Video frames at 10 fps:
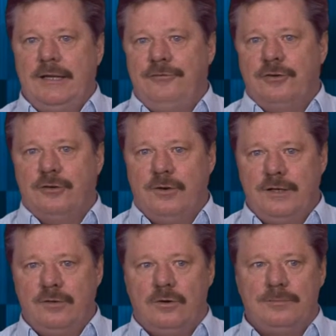If you're
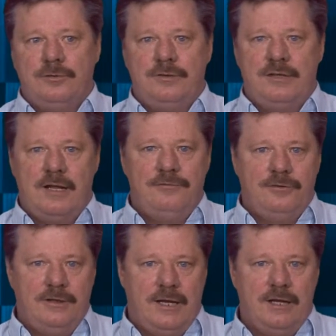going to go up to a
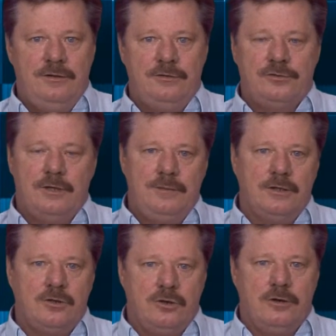10-foot head, there's going to be
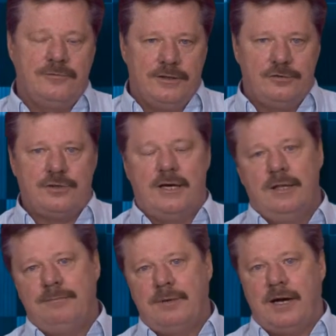a curve on the side
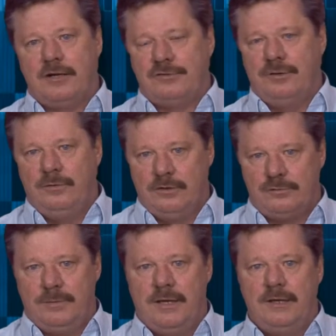of the box that will
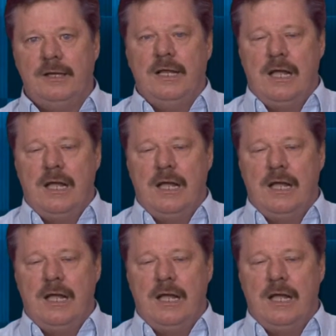explain